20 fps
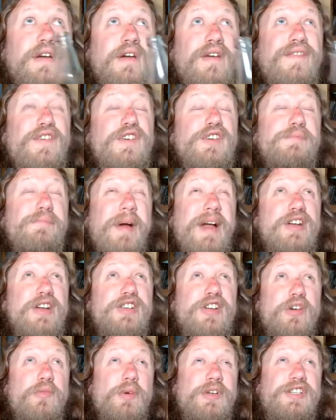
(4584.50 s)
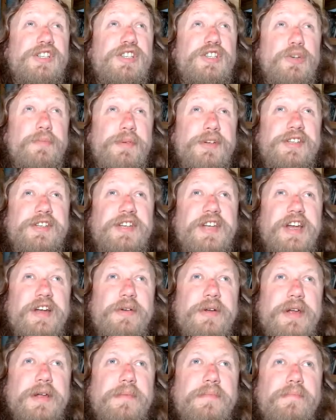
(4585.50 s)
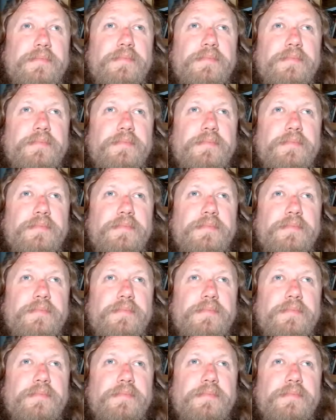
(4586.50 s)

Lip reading: First Bioshock was super scary.